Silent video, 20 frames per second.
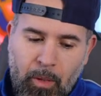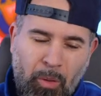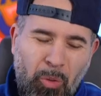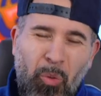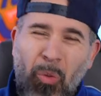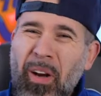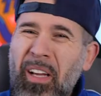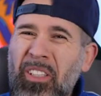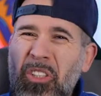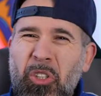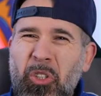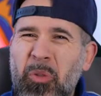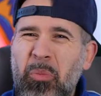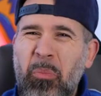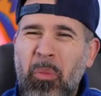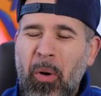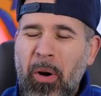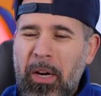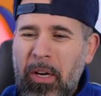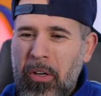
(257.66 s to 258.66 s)
Great
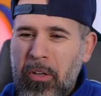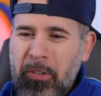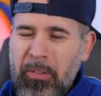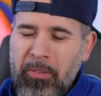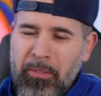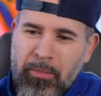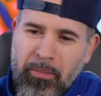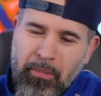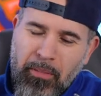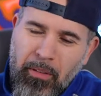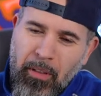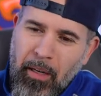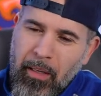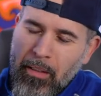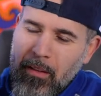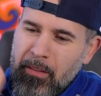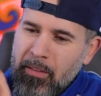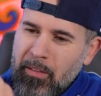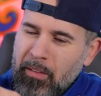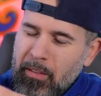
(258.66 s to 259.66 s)
sprayer. All
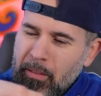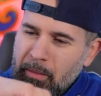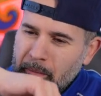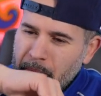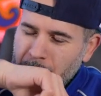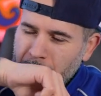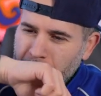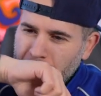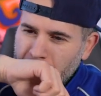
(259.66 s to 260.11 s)
right, let's see.